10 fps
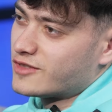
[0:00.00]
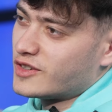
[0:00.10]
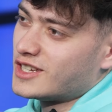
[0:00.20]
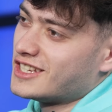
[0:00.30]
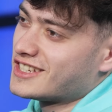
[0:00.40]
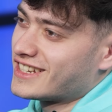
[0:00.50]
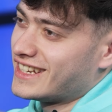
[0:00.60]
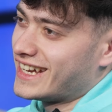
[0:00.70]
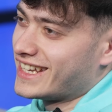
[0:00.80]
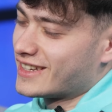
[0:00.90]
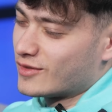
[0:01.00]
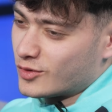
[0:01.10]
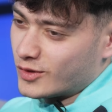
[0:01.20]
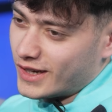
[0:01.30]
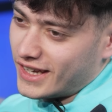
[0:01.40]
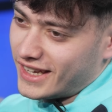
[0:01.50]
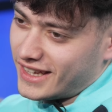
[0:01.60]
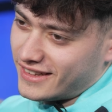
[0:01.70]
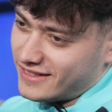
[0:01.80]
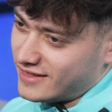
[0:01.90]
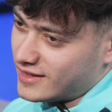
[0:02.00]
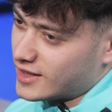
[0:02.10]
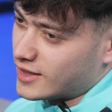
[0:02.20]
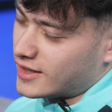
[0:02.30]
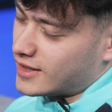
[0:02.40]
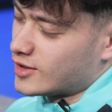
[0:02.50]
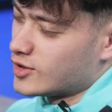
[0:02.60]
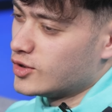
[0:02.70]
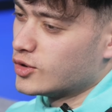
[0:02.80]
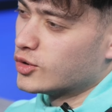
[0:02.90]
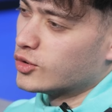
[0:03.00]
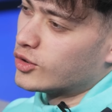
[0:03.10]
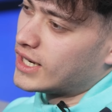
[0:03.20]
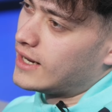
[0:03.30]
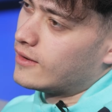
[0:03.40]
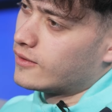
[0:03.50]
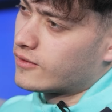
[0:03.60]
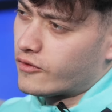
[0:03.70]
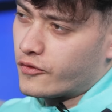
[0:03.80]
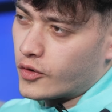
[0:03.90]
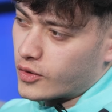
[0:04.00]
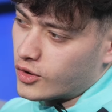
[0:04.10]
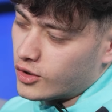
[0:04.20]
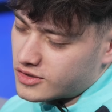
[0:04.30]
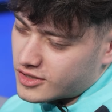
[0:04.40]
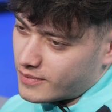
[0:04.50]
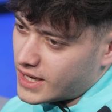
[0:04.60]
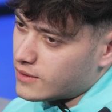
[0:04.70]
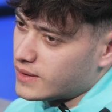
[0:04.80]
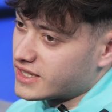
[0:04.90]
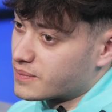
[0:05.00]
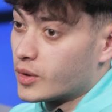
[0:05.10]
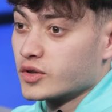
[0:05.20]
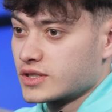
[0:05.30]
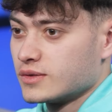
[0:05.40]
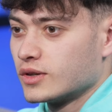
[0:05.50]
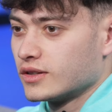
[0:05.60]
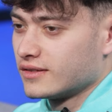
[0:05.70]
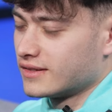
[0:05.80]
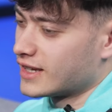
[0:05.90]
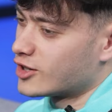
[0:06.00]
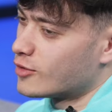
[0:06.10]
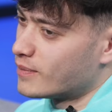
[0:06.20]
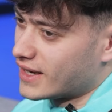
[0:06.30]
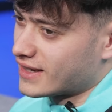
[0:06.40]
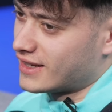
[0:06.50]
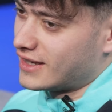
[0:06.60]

it's finished. Like when you have four goals, maybe it's possible the comeback,